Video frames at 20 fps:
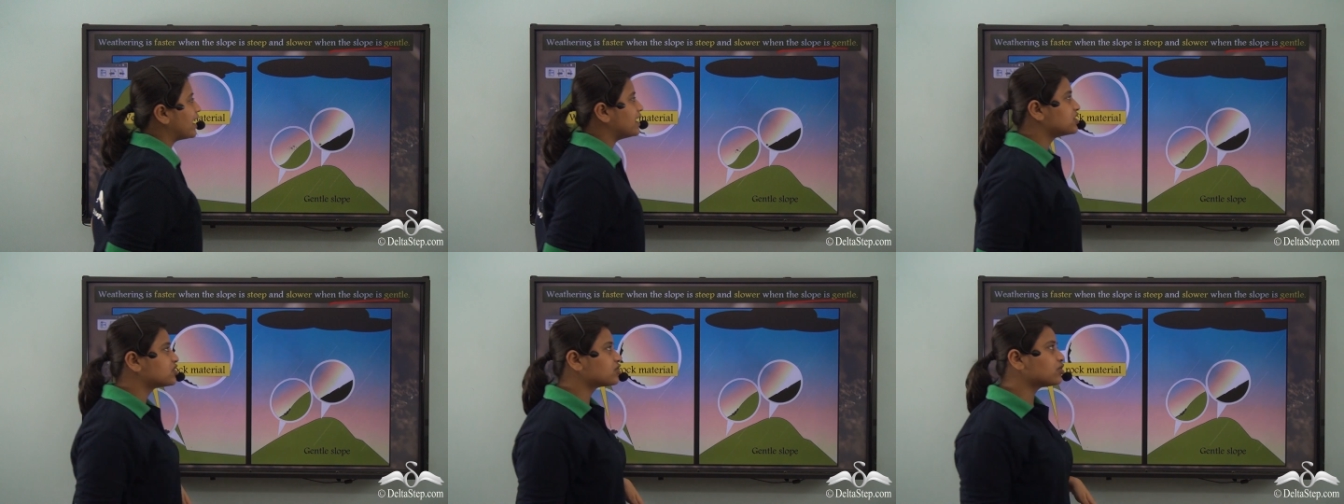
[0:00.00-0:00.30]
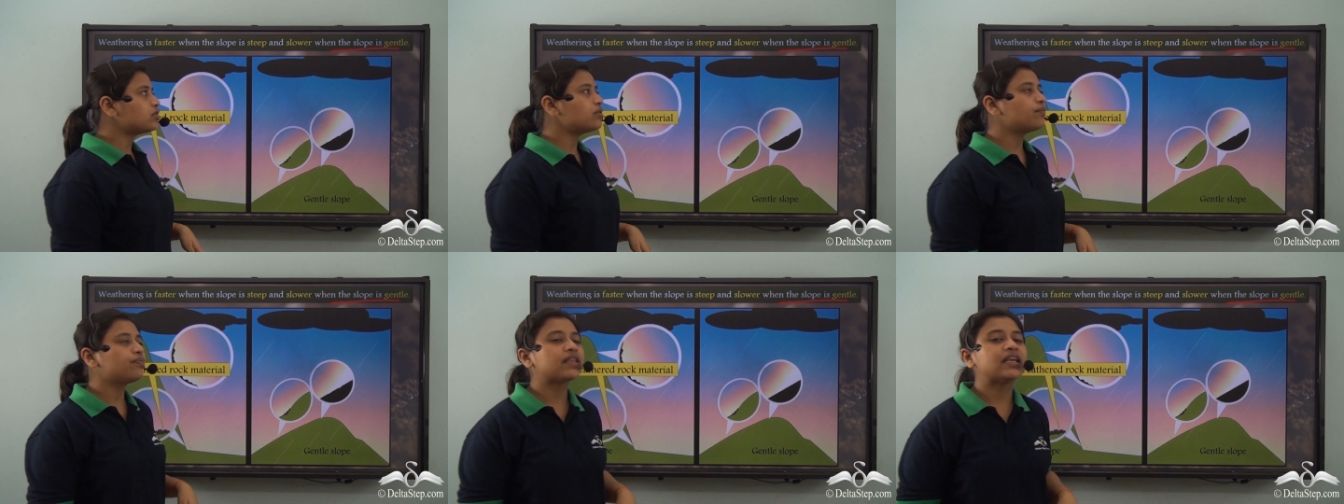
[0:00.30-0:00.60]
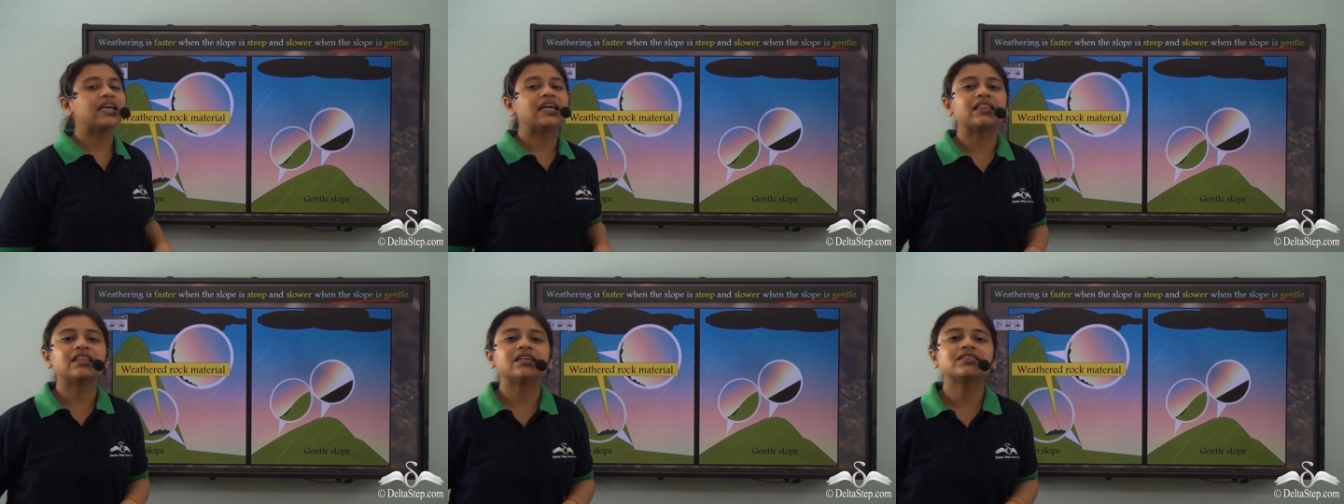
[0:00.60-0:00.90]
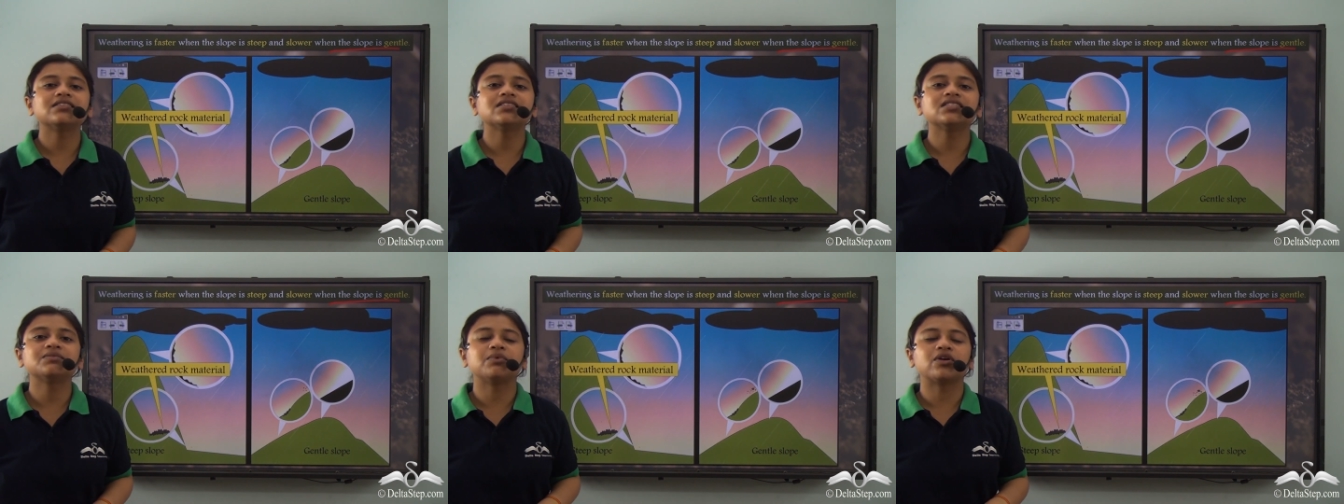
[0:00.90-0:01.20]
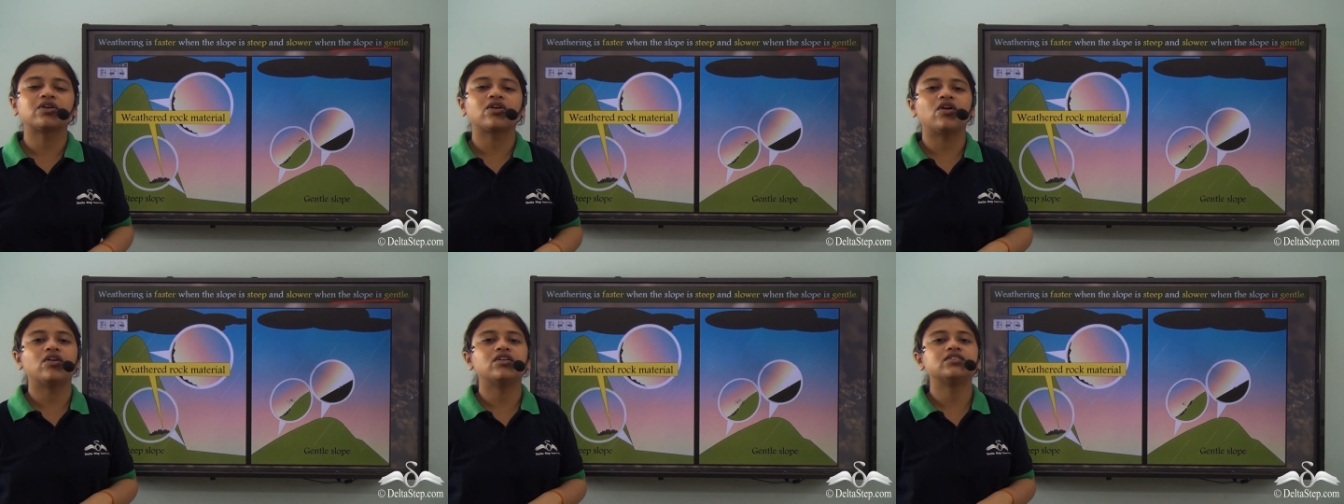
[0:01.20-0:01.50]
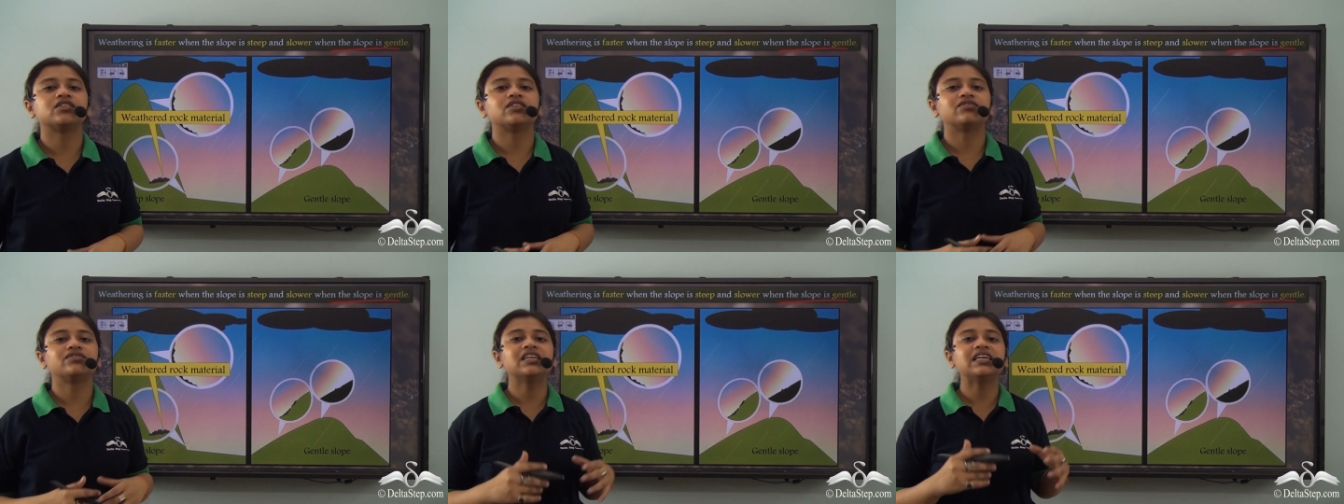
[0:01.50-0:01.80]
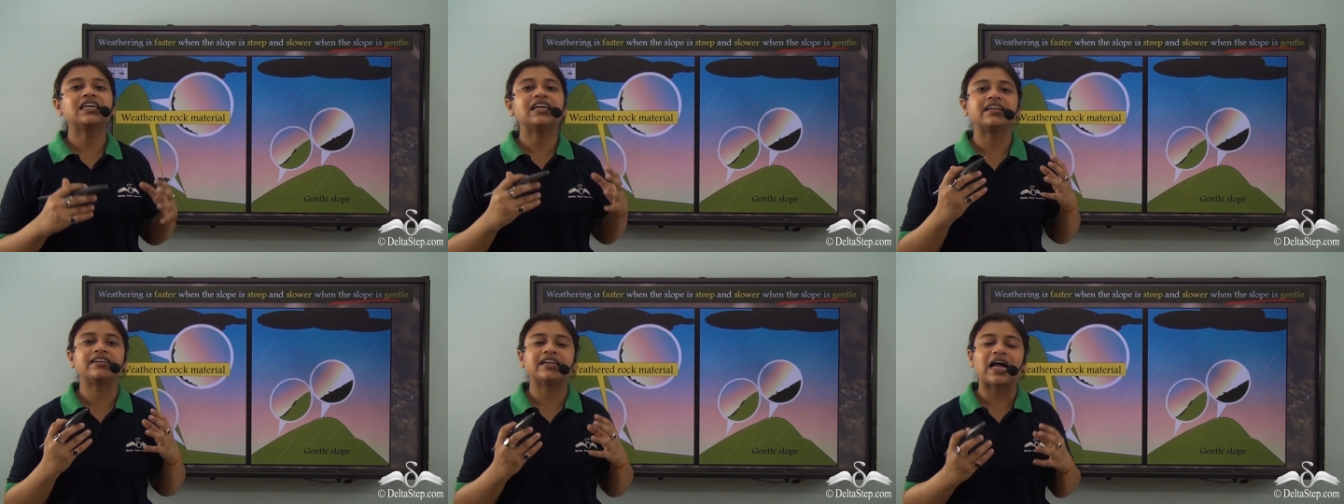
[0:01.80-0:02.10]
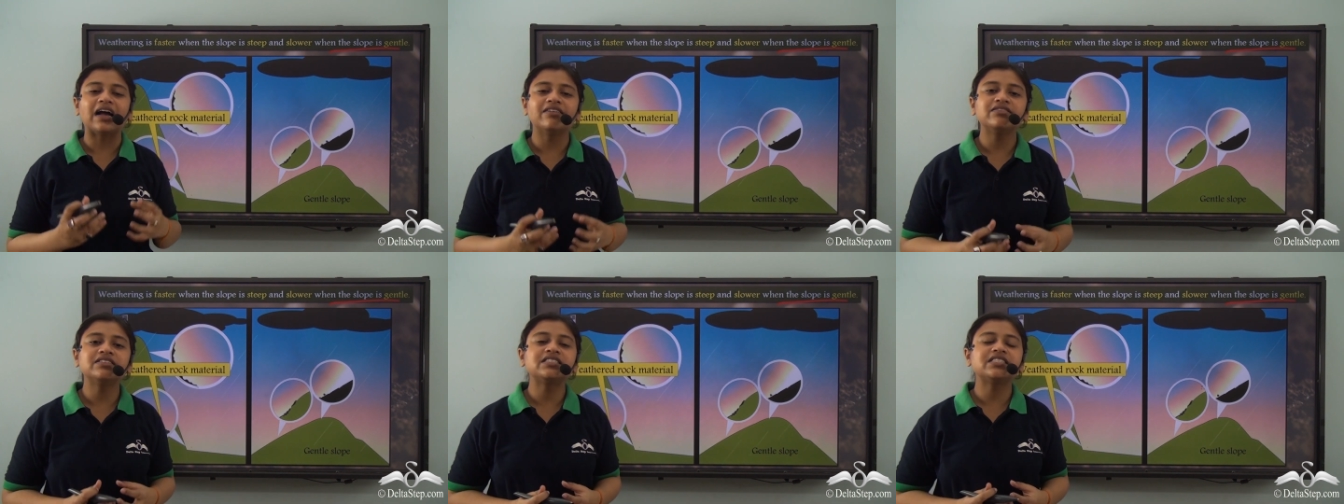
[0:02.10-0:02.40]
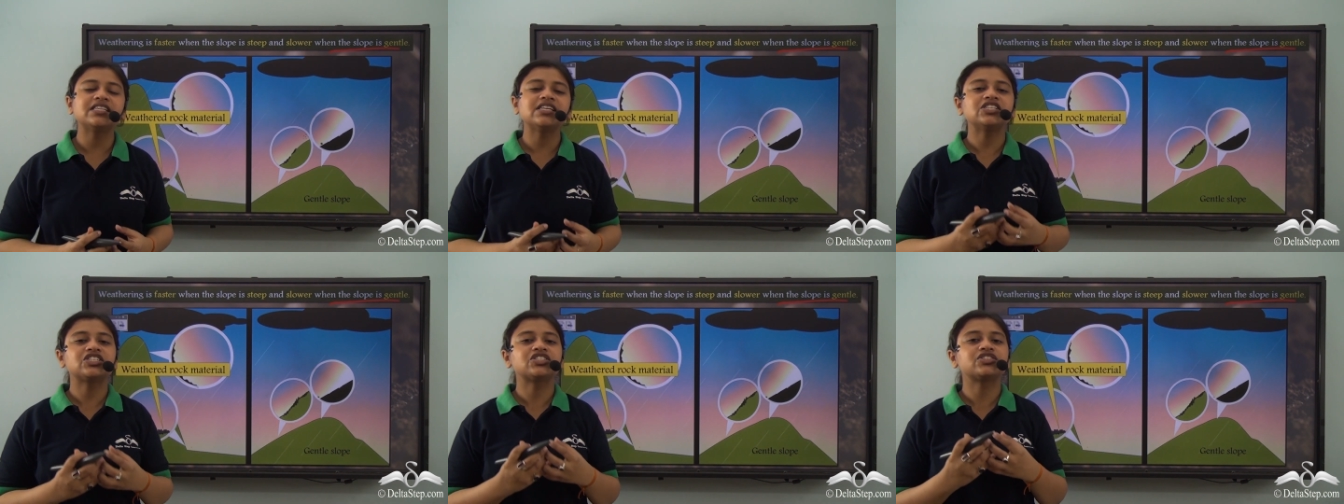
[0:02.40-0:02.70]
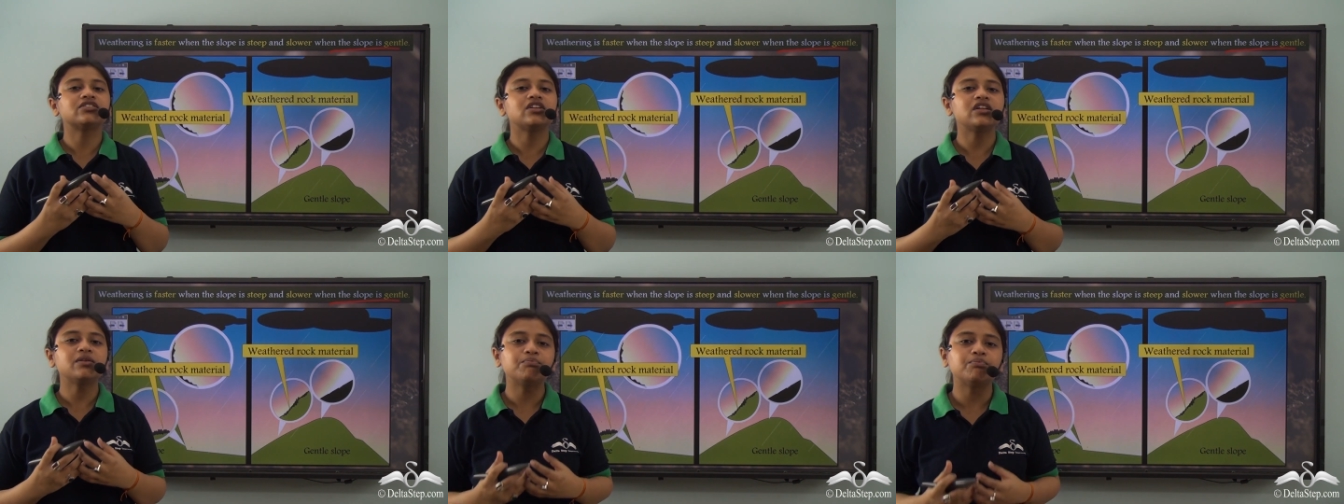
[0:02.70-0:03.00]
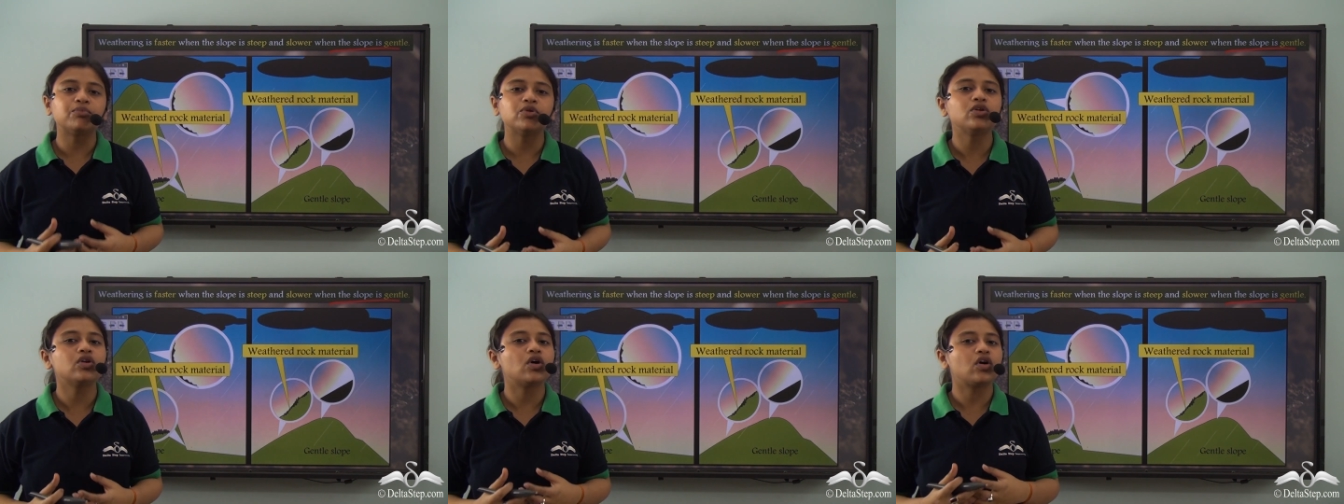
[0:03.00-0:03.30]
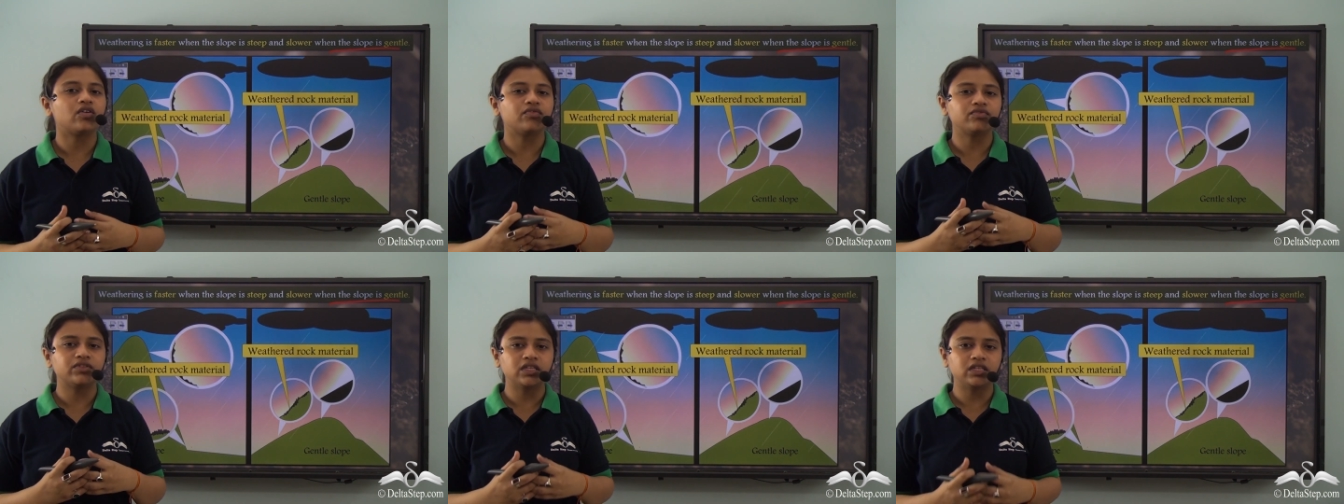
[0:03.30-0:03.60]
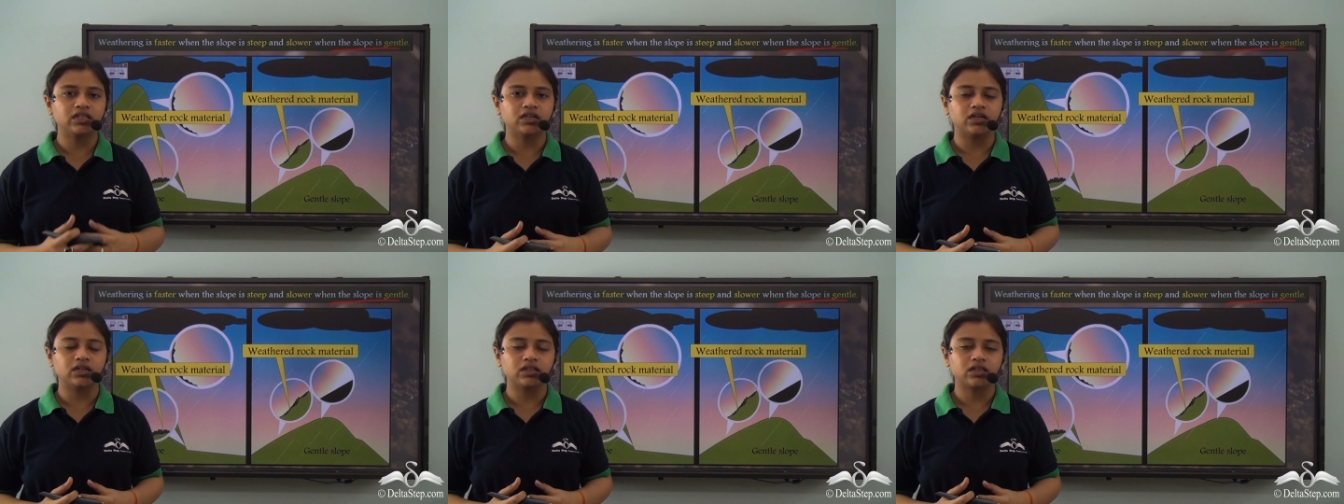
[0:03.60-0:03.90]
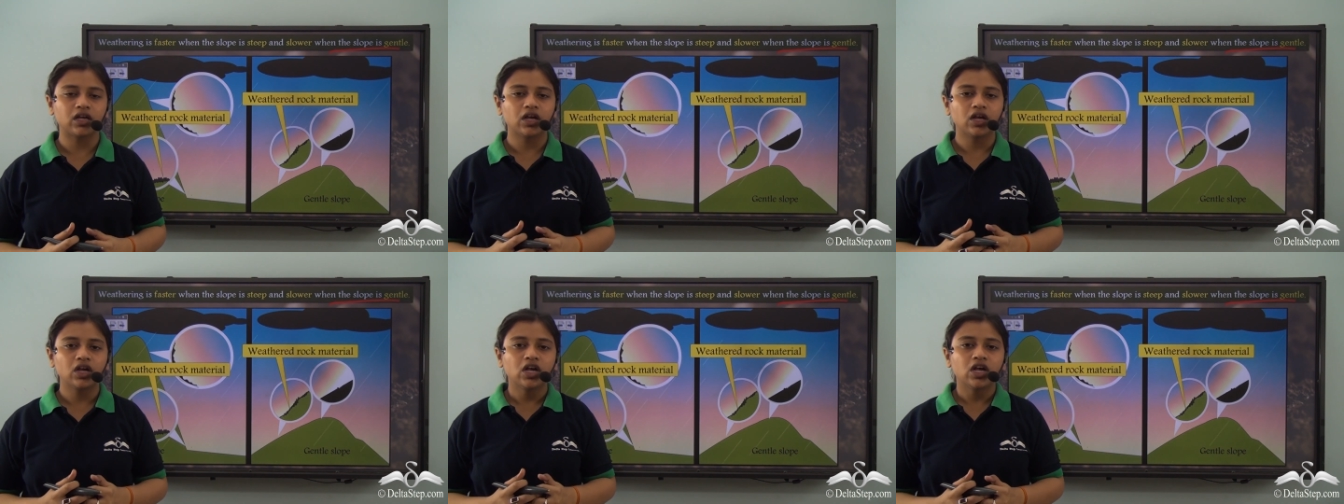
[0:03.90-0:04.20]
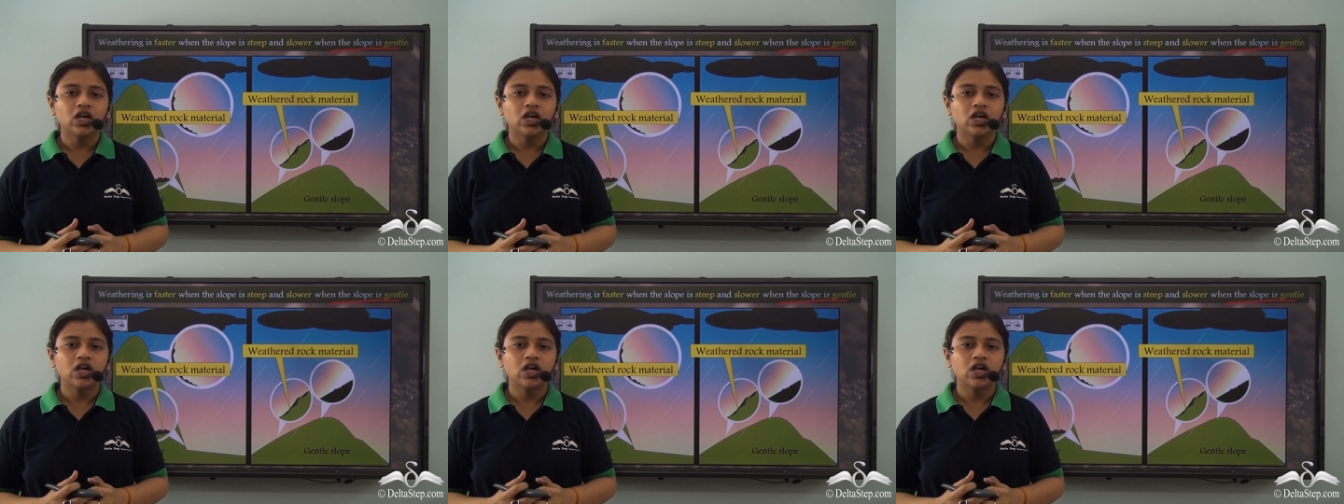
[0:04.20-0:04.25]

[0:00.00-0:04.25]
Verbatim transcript: Why so? This is because of the gravitational pull of the earth.